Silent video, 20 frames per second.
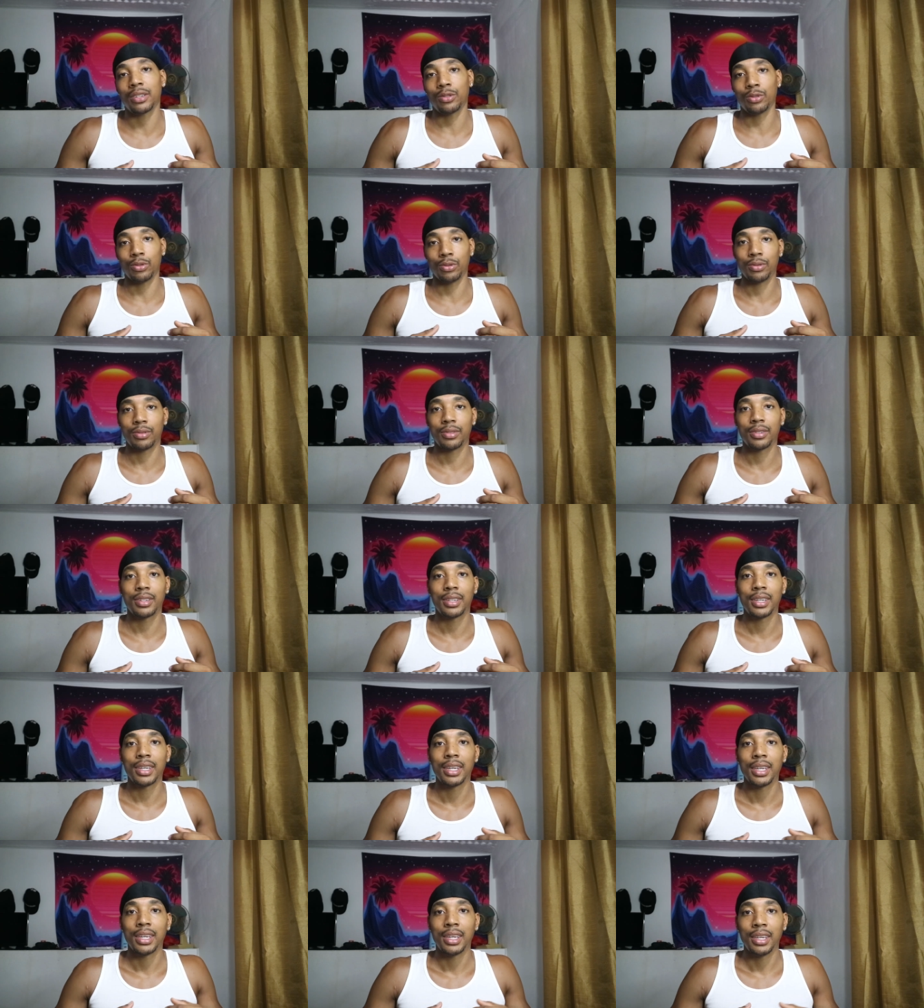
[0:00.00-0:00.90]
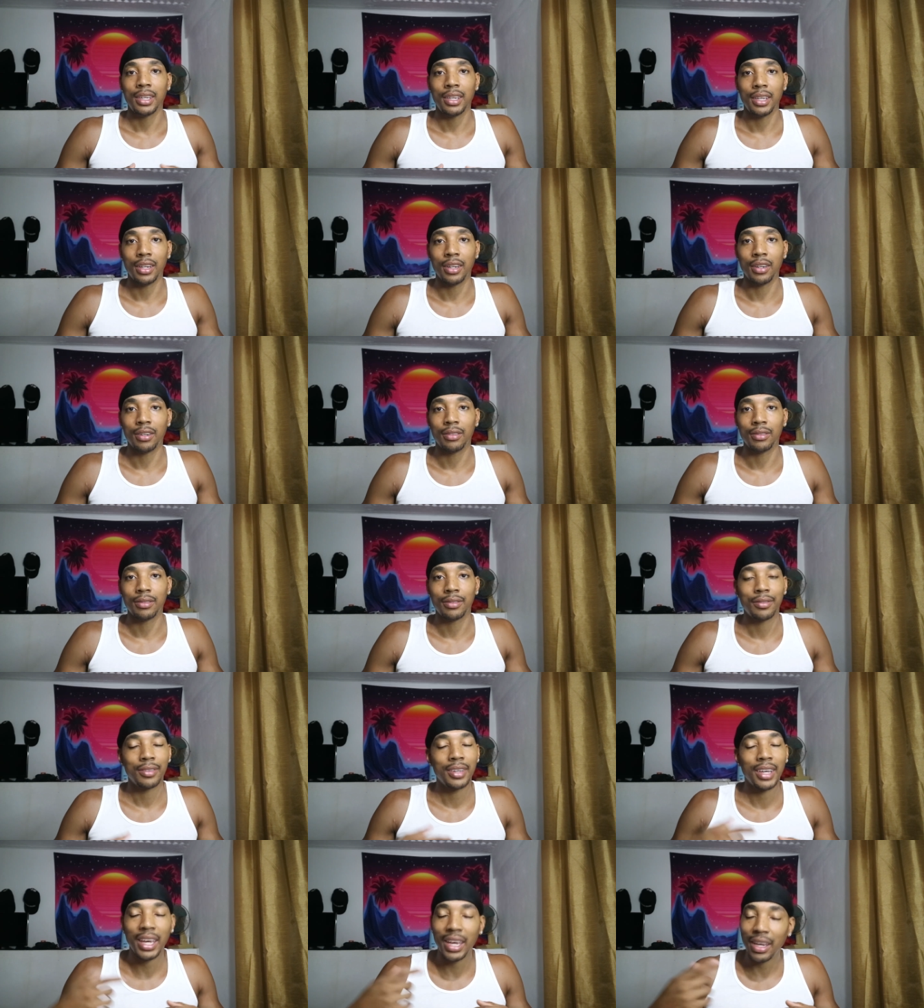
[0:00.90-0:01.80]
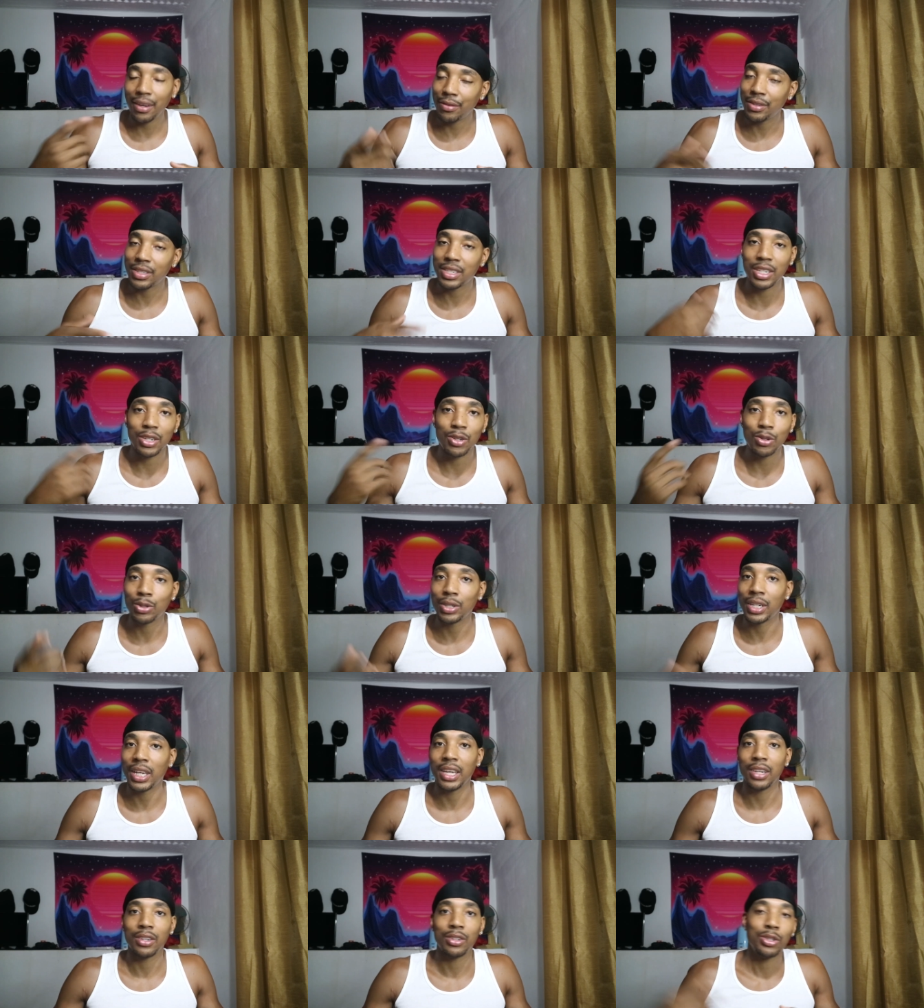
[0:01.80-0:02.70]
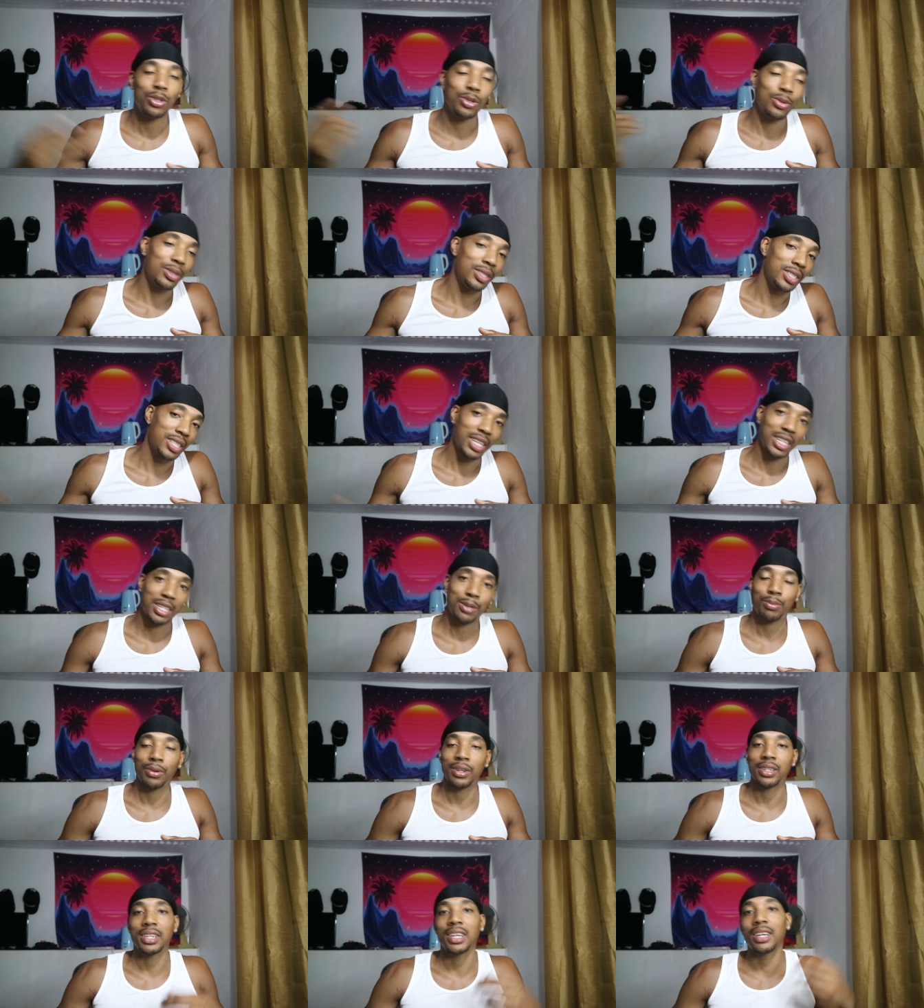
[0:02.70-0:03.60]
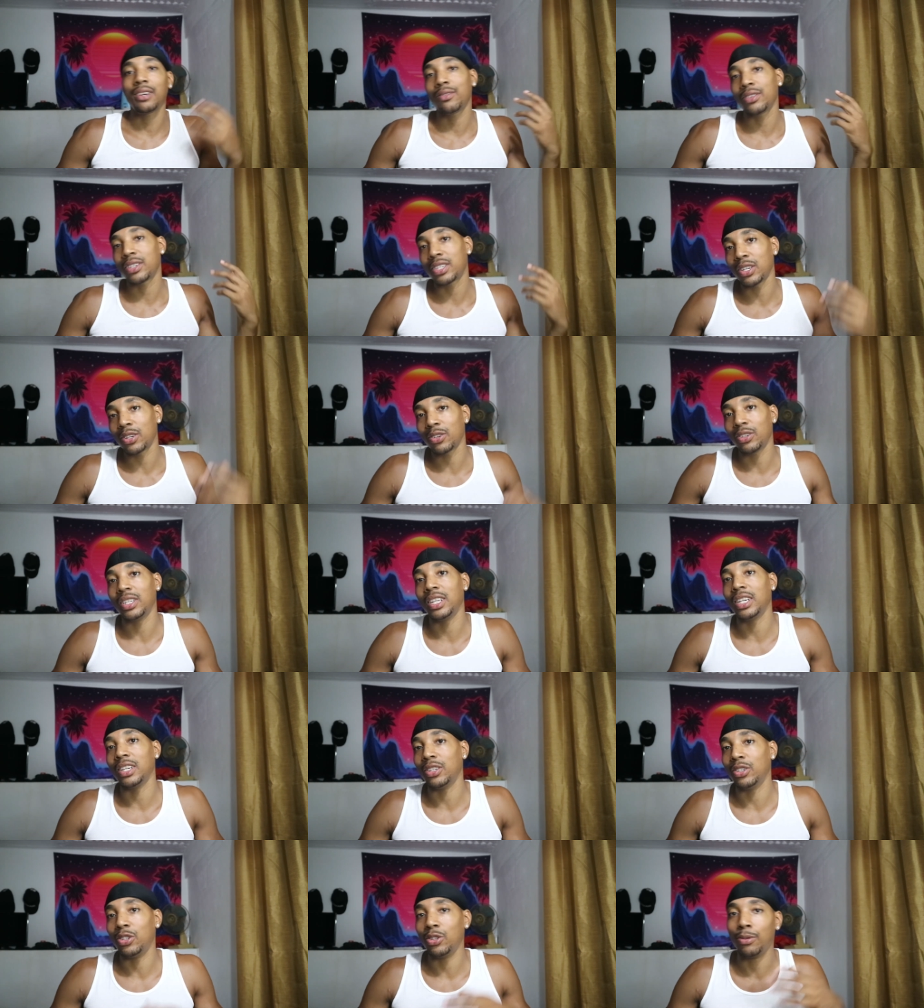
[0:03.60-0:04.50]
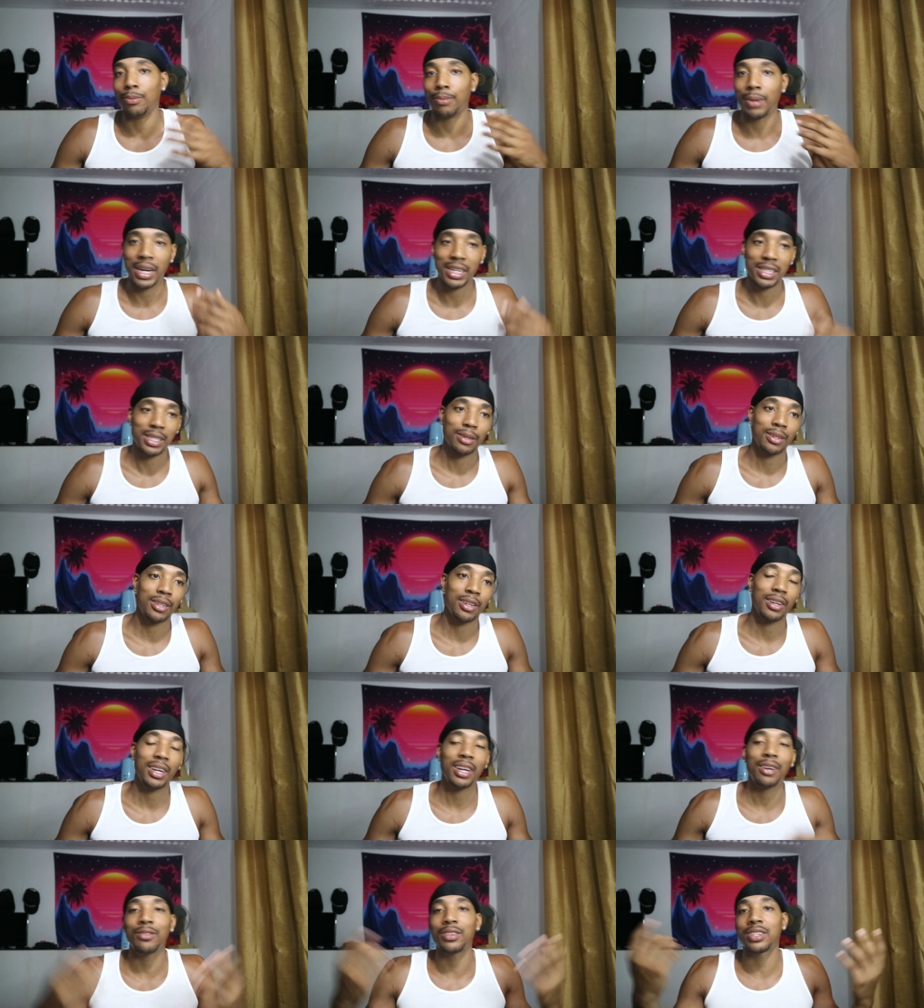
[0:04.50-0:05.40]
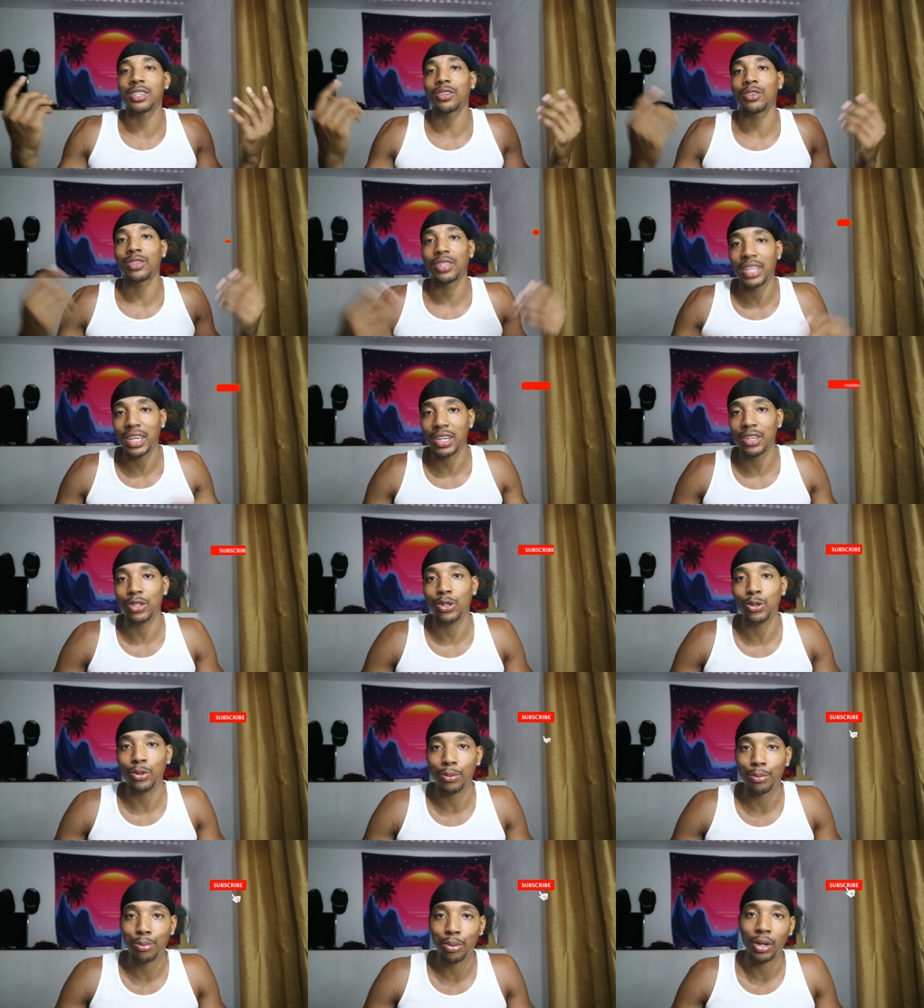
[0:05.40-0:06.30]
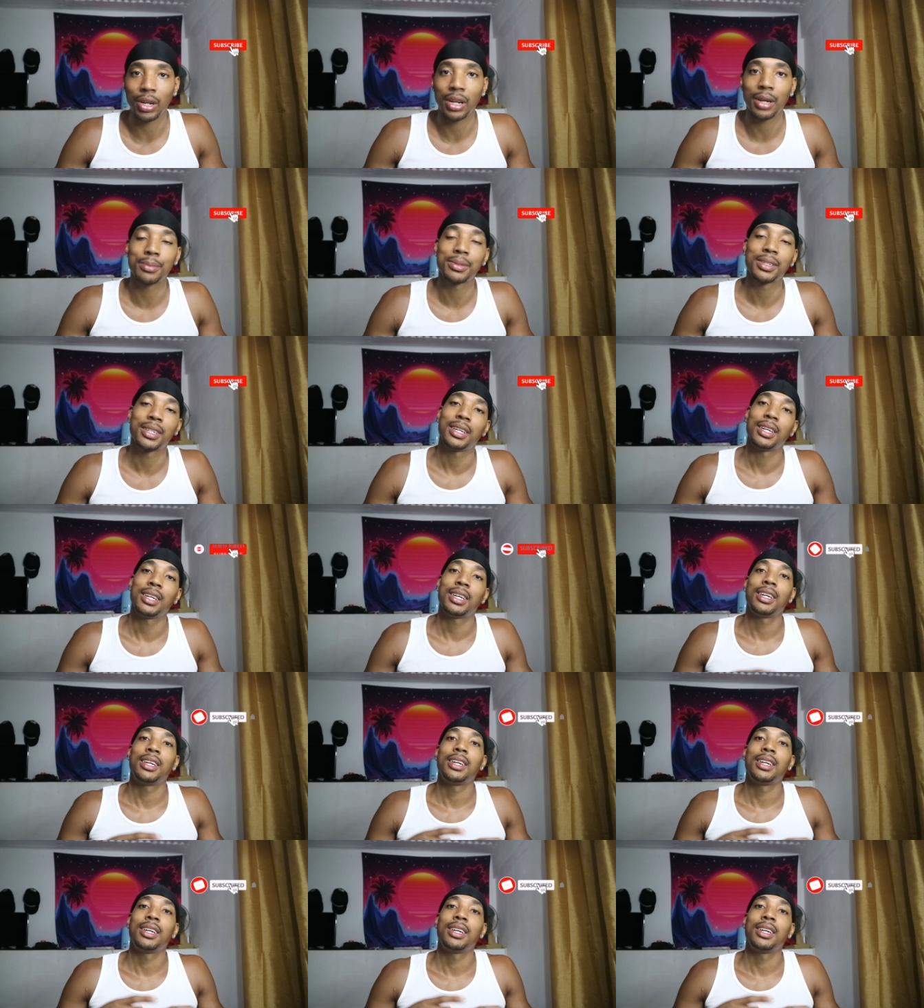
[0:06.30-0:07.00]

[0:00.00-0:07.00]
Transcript: muscle, you know, every single day you're doing chest press, every single day you're doing bicep curl, every single day you're doing pull-ups,